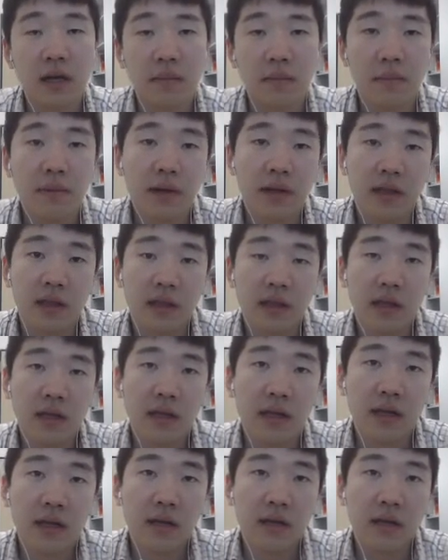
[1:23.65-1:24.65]
But
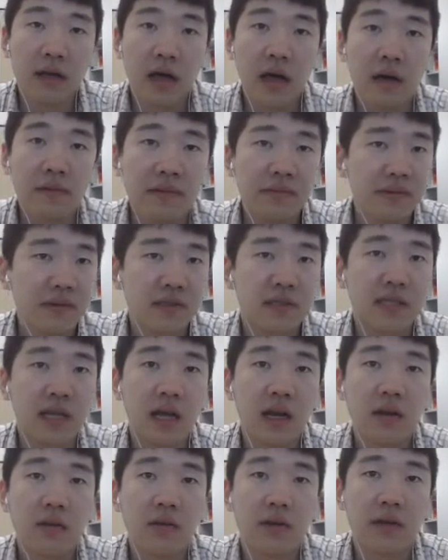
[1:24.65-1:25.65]
amorphous
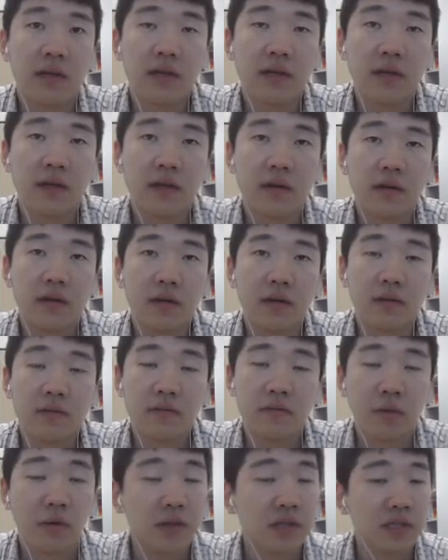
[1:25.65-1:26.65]
alloy,
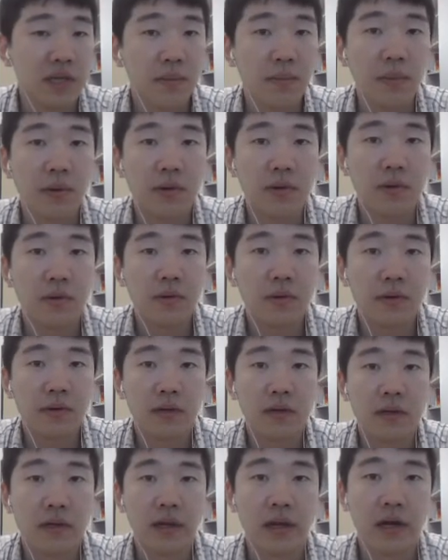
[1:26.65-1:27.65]
for example,
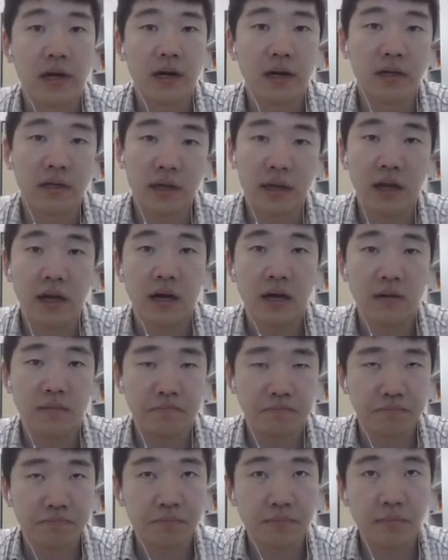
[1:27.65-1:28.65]
they
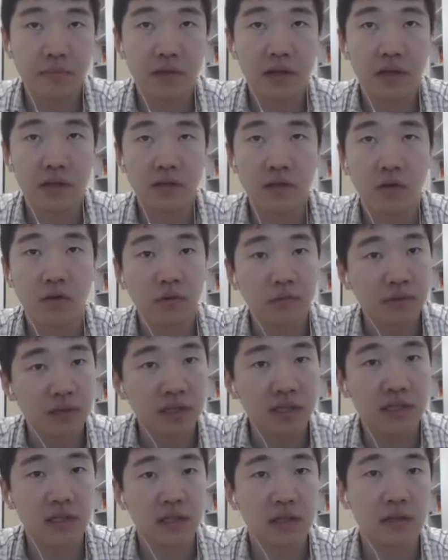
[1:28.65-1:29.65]
are sort of
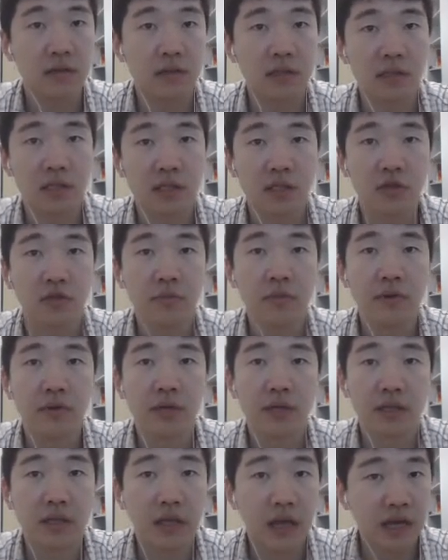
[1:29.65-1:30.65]

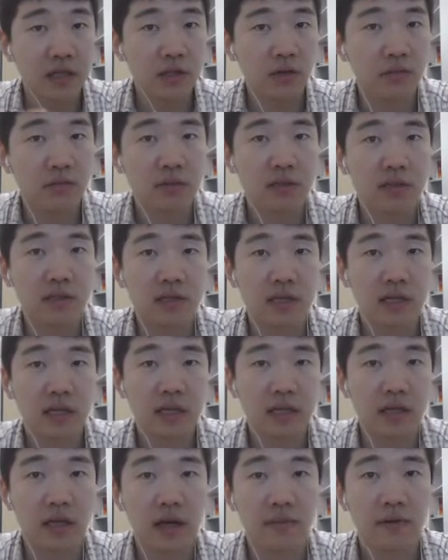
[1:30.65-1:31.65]
distributed. The atoms
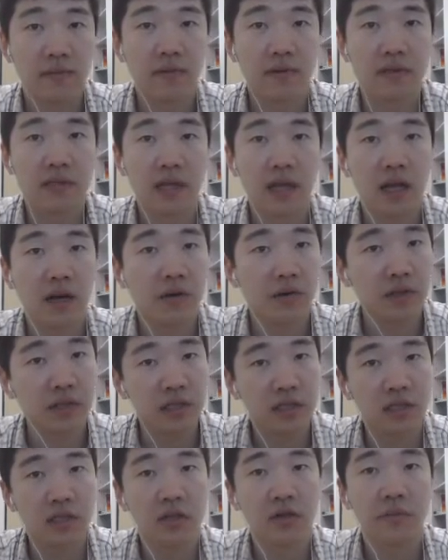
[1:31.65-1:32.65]
in the amorphous alloy
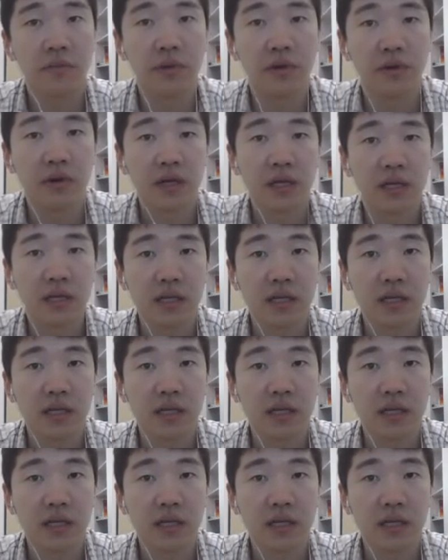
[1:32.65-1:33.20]
distributed